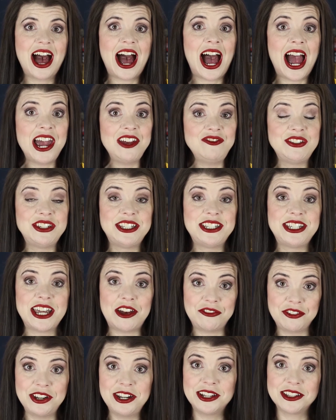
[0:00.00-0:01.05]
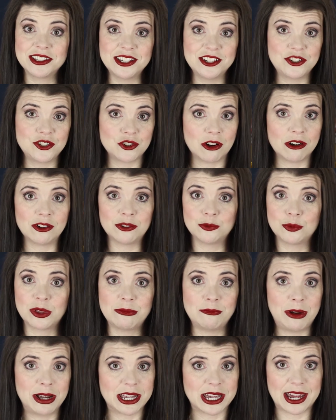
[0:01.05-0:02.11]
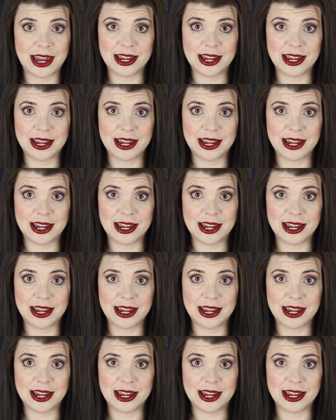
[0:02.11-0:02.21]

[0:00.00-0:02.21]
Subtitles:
I've definitely struggled with money